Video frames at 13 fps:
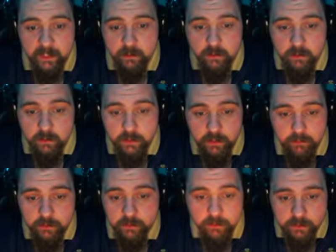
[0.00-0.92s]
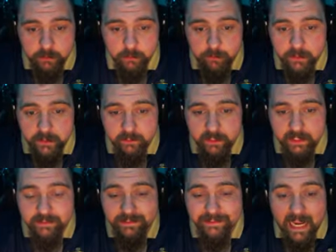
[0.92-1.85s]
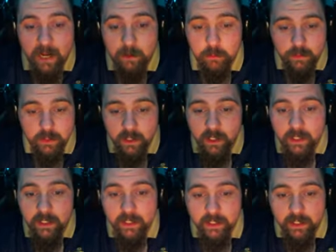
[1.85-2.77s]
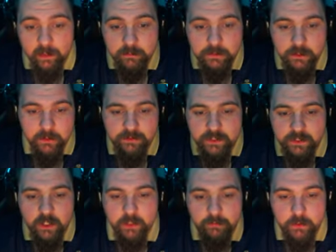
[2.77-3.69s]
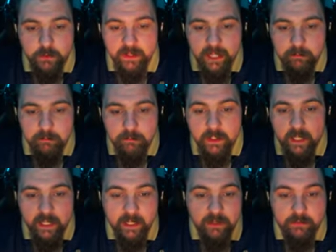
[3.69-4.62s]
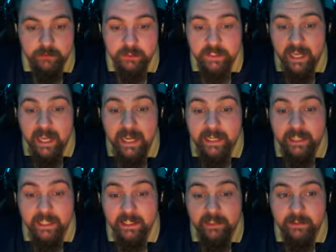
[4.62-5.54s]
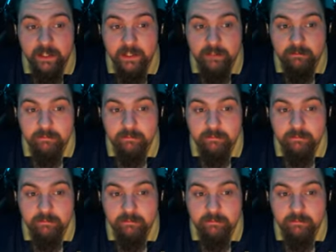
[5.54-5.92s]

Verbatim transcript: than Call of Duty. Dude, that's your opinion. That's sound you know, so I've still got a few of them, and if there is any that